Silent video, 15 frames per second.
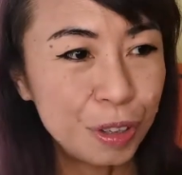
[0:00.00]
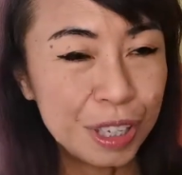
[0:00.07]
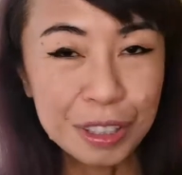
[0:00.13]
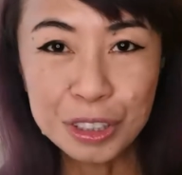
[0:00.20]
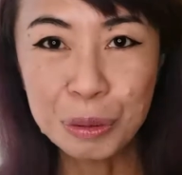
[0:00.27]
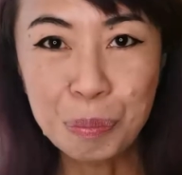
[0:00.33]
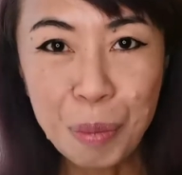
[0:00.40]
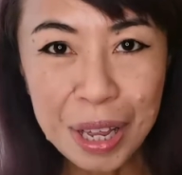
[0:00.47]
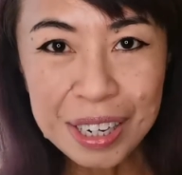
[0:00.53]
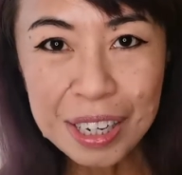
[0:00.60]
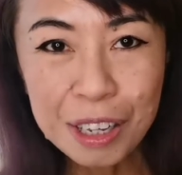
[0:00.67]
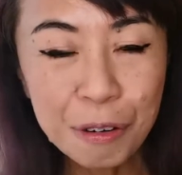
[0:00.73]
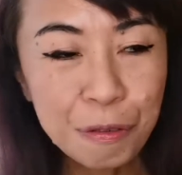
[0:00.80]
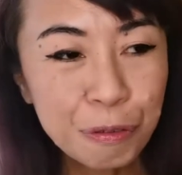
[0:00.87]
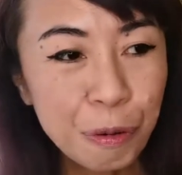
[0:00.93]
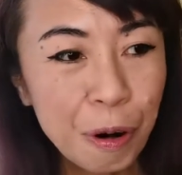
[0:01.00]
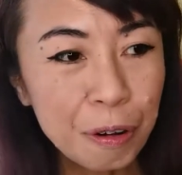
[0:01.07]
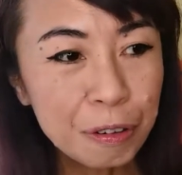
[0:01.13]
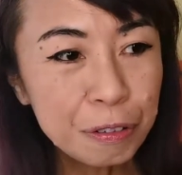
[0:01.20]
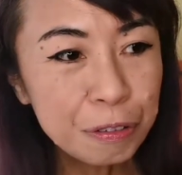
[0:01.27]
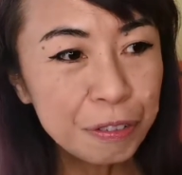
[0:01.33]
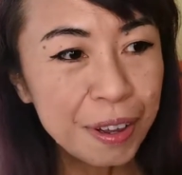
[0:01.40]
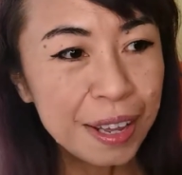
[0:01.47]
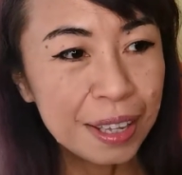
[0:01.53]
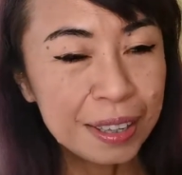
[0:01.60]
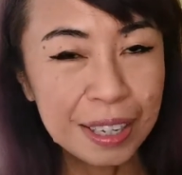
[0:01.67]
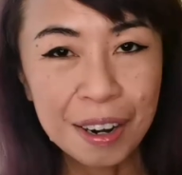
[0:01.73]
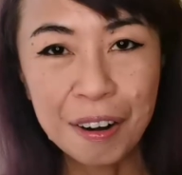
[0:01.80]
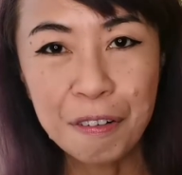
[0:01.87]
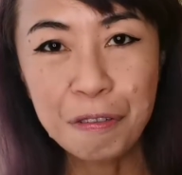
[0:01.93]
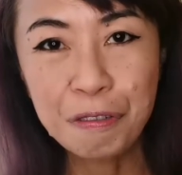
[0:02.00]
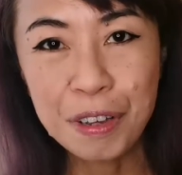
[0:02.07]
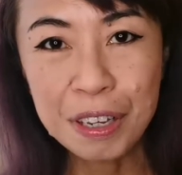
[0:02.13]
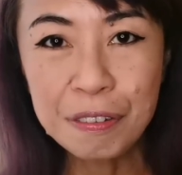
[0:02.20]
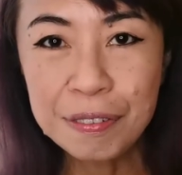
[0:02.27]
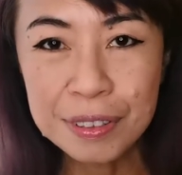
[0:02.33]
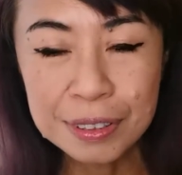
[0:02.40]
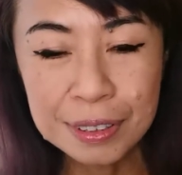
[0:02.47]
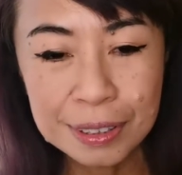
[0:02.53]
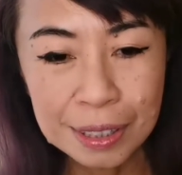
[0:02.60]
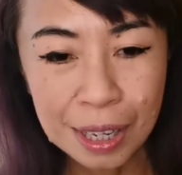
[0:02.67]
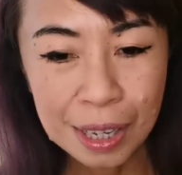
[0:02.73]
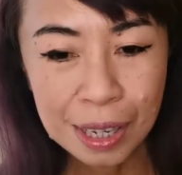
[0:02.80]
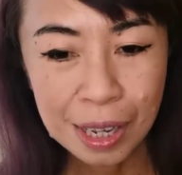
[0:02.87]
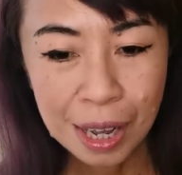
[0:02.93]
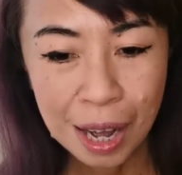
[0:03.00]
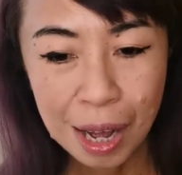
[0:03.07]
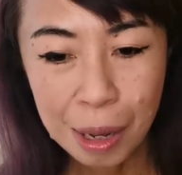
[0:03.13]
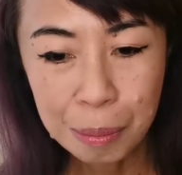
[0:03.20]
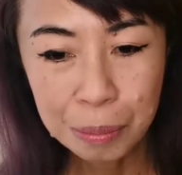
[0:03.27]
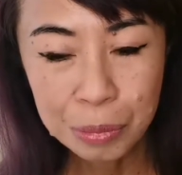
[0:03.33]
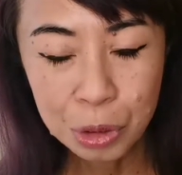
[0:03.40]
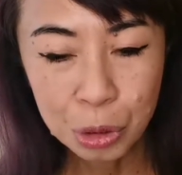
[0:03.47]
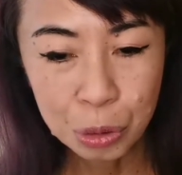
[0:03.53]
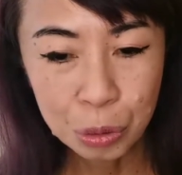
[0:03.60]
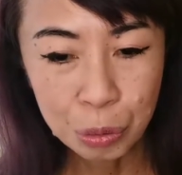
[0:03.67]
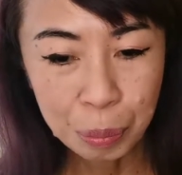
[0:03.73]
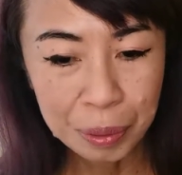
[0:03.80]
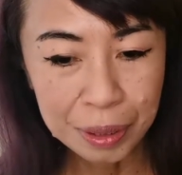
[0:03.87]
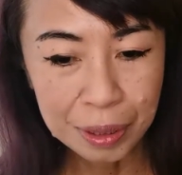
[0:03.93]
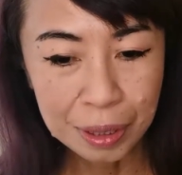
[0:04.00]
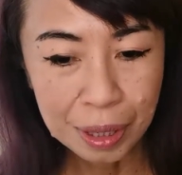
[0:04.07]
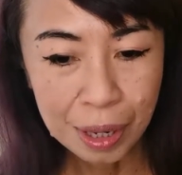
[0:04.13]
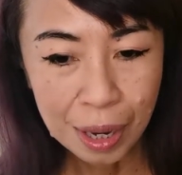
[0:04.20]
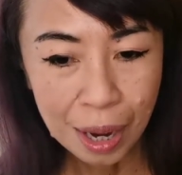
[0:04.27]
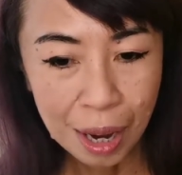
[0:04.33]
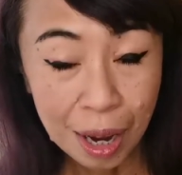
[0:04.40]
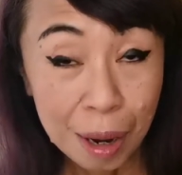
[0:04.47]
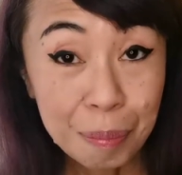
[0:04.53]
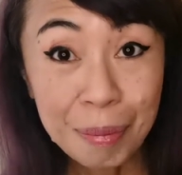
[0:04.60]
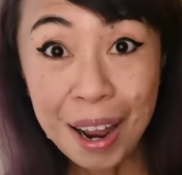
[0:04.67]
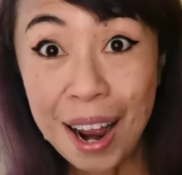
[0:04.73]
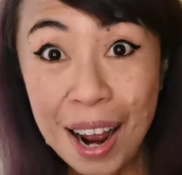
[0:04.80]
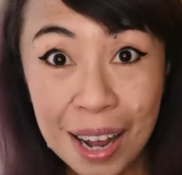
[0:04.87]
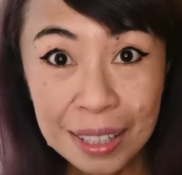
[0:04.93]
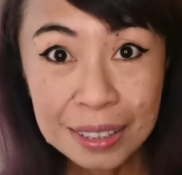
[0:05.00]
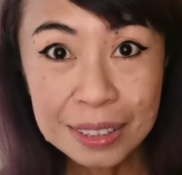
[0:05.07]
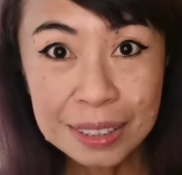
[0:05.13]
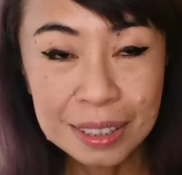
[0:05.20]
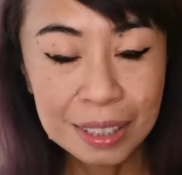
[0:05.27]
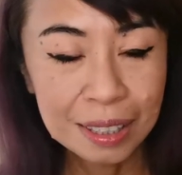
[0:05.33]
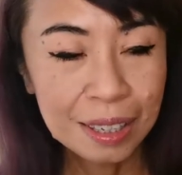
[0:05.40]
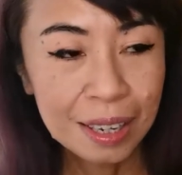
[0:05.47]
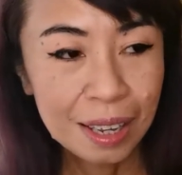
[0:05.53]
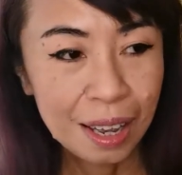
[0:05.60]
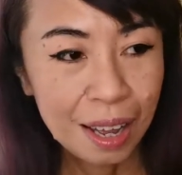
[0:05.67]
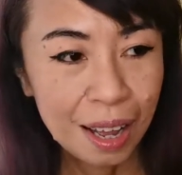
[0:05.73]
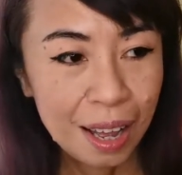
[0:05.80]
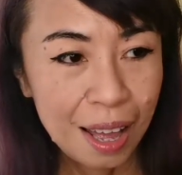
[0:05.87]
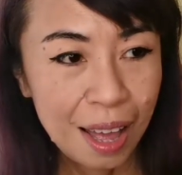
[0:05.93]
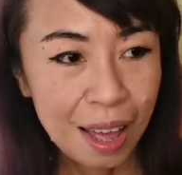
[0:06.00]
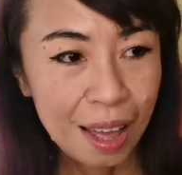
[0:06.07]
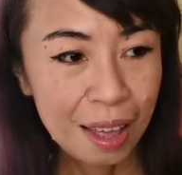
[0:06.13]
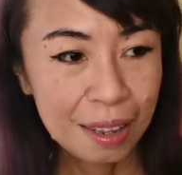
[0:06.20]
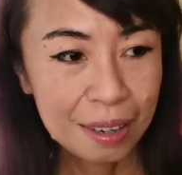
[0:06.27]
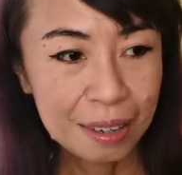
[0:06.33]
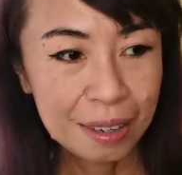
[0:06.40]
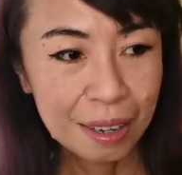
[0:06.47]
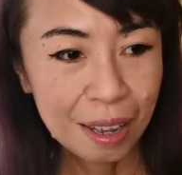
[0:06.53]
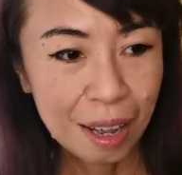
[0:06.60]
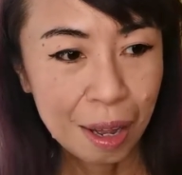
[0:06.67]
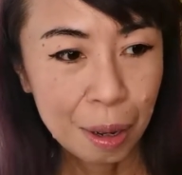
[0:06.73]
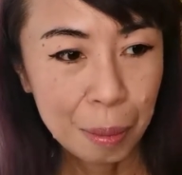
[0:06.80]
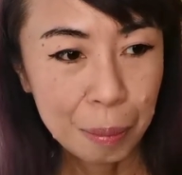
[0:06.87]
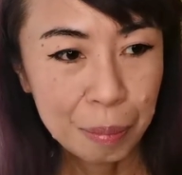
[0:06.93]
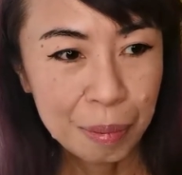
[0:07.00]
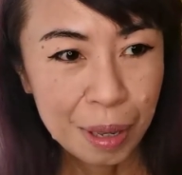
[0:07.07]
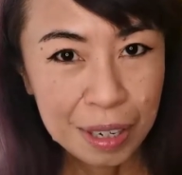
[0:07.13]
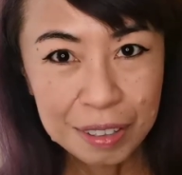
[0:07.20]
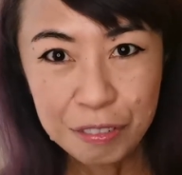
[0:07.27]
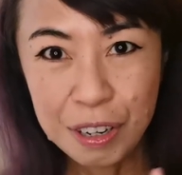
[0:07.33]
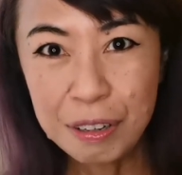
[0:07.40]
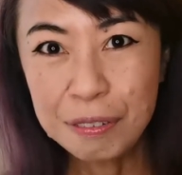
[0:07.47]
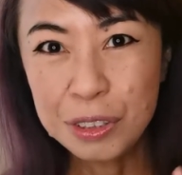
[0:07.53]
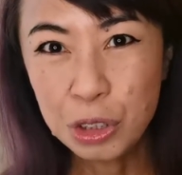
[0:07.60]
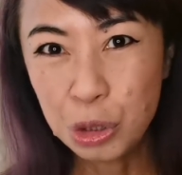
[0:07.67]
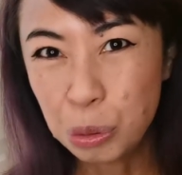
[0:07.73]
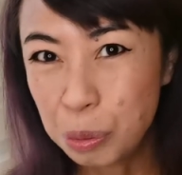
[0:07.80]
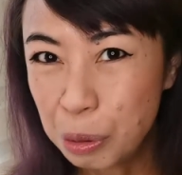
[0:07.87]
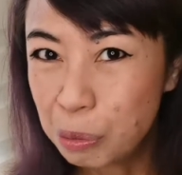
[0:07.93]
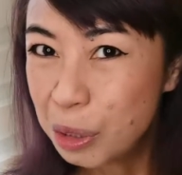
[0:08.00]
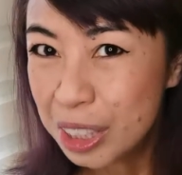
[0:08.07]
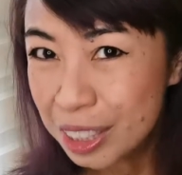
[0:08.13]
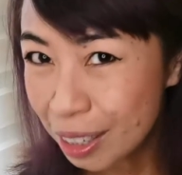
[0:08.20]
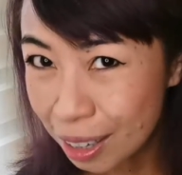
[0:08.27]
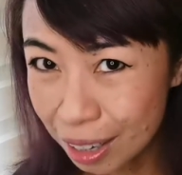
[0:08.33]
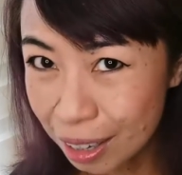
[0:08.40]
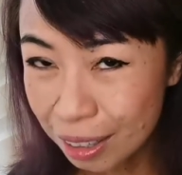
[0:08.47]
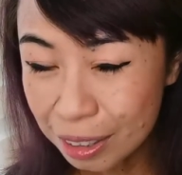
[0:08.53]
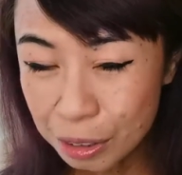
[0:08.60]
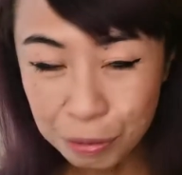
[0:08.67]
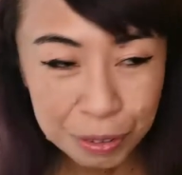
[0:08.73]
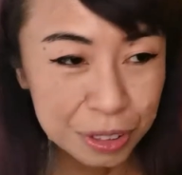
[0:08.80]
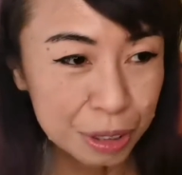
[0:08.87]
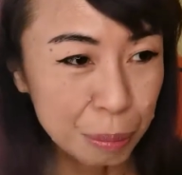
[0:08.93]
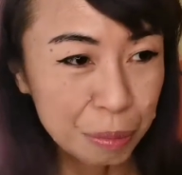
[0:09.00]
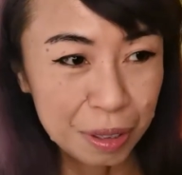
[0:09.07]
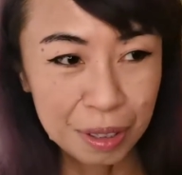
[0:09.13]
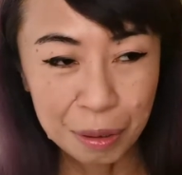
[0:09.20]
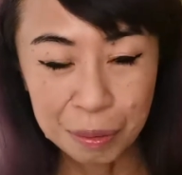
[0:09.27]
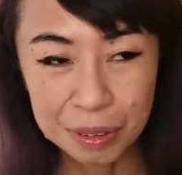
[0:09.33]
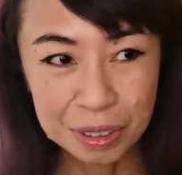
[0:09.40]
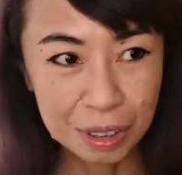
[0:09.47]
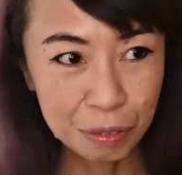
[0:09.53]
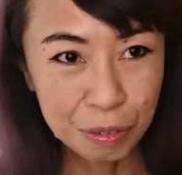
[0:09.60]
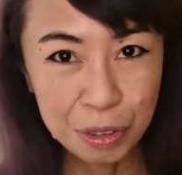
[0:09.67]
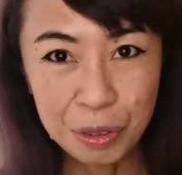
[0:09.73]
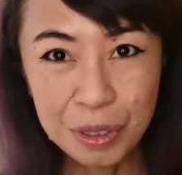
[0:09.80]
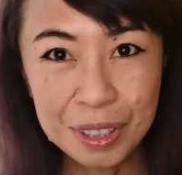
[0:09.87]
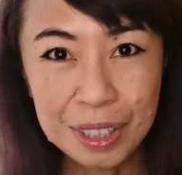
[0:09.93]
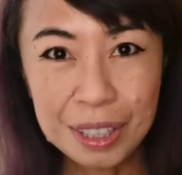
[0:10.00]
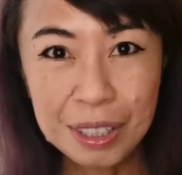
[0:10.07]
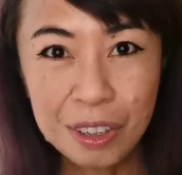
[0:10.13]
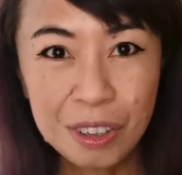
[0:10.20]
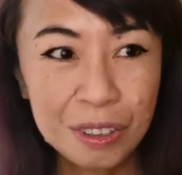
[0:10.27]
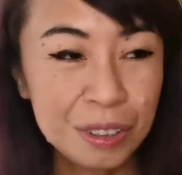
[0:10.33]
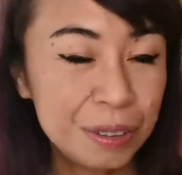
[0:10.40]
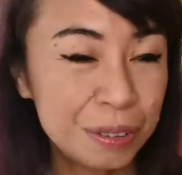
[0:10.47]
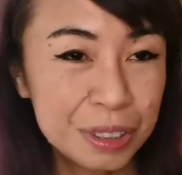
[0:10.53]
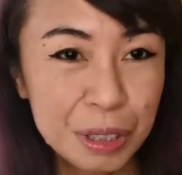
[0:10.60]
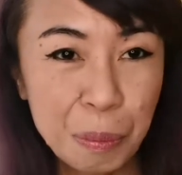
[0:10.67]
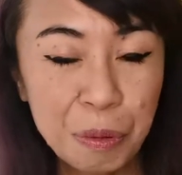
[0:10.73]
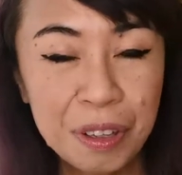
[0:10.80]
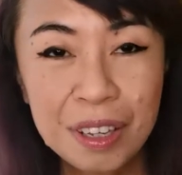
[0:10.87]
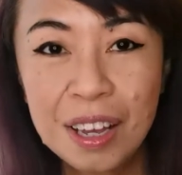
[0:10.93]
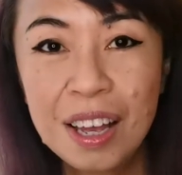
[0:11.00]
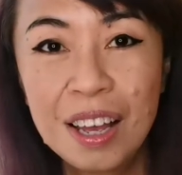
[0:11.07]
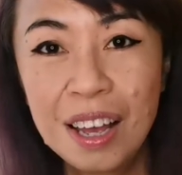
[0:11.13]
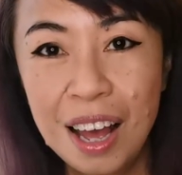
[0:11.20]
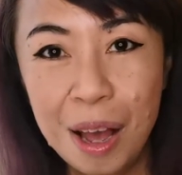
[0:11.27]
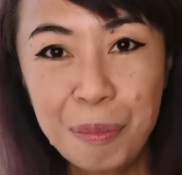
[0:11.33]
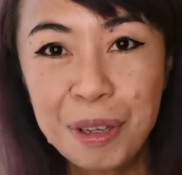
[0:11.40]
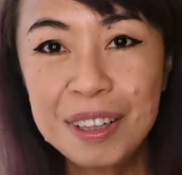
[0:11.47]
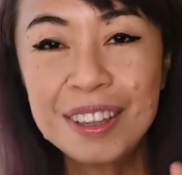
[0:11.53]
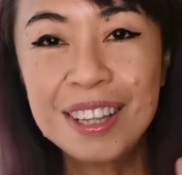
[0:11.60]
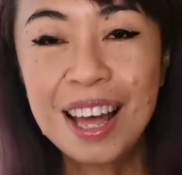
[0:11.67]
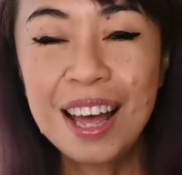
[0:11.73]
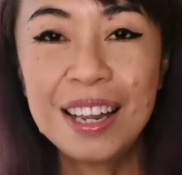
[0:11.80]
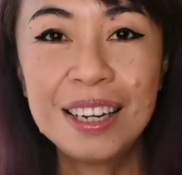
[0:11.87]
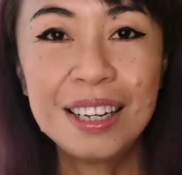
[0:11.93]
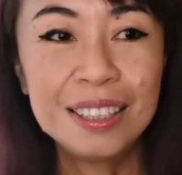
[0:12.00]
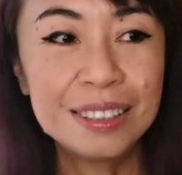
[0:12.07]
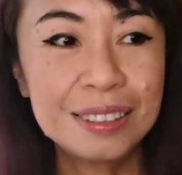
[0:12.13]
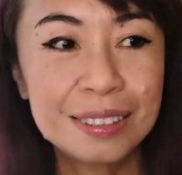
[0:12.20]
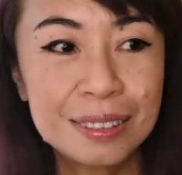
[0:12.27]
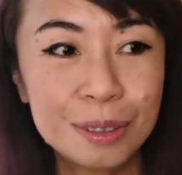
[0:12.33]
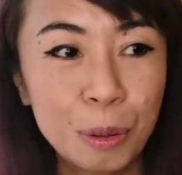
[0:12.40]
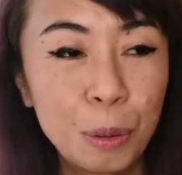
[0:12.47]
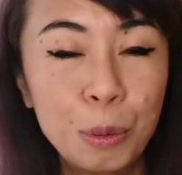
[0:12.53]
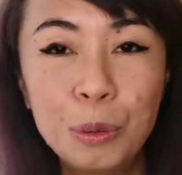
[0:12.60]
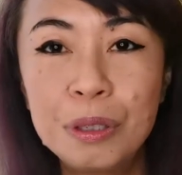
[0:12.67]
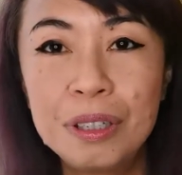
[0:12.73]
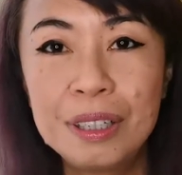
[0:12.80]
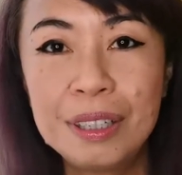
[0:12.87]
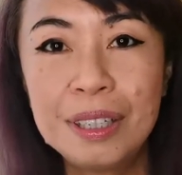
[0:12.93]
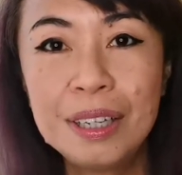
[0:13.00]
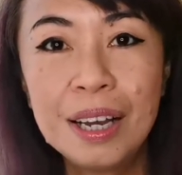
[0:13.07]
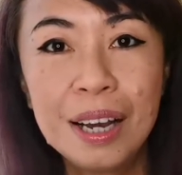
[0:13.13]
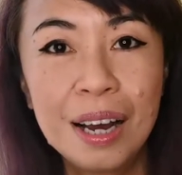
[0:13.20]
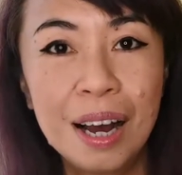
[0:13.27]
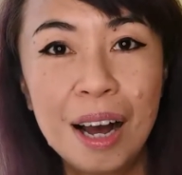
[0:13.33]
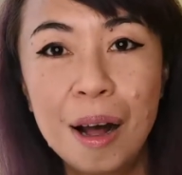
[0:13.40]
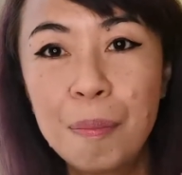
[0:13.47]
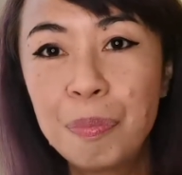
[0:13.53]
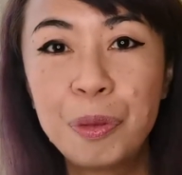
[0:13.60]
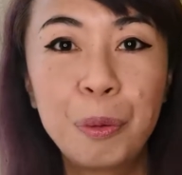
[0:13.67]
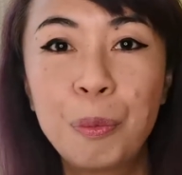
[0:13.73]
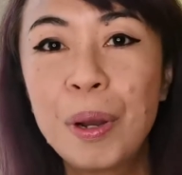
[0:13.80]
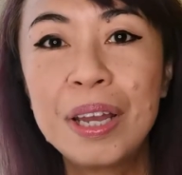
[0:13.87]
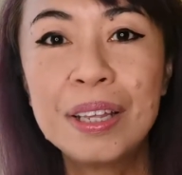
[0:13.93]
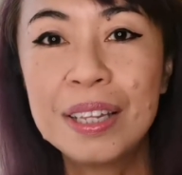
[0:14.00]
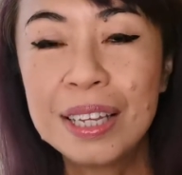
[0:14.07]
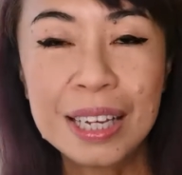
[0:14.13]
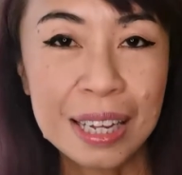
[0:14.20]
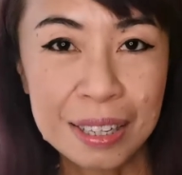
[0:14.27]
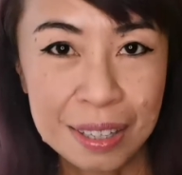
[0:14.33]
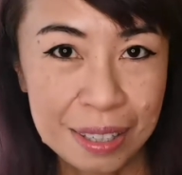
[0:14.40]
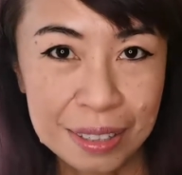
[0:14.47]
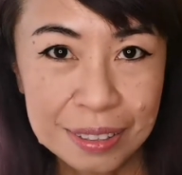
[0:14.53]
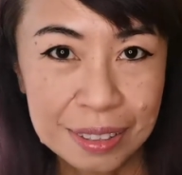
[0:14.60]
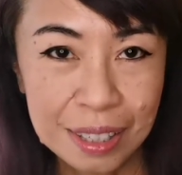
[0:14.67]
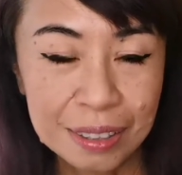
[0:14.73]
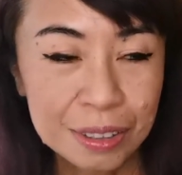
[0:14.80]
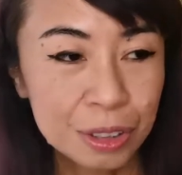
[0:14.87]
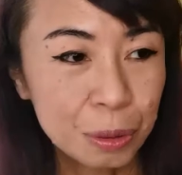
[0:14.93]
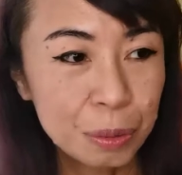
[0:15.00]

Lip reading: there's money involved and there are favors to be asked, and favors to be returned for something that was done for you earlier on or something, I mean, that is totally the way they get things done.